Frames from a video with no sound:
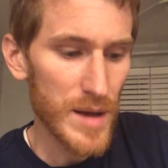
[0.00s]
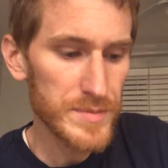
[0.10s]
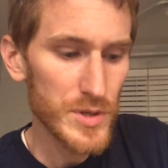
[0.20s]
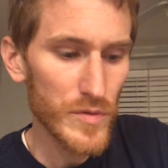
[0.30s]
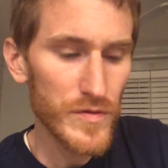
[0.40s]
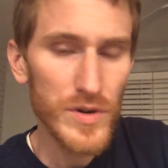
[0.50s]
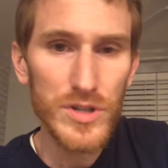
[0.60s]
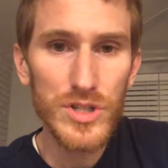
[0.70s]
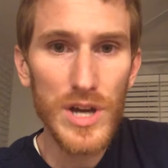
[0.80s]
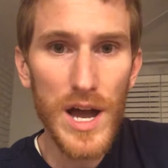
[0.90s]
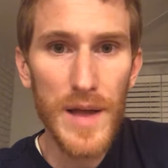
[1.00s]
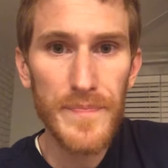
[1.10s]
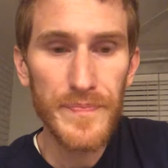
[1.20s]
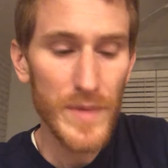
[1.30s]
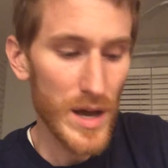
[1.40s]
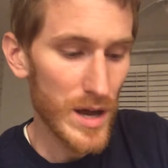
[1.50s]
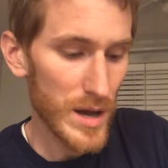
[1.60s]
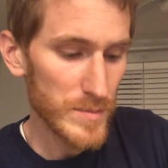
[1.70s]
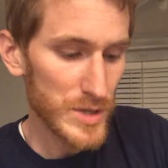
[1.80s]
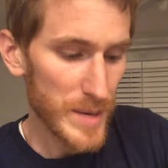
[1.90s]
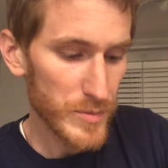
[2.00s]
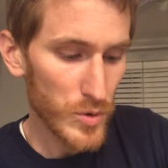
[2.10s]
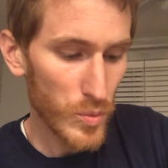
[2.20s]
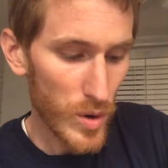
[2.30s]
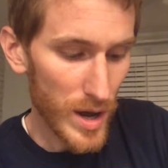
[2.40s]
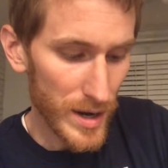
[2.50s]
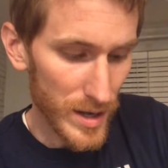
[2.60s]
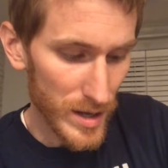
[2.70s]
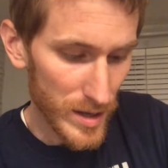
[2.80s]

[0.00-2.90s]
So 1 John chapter 1,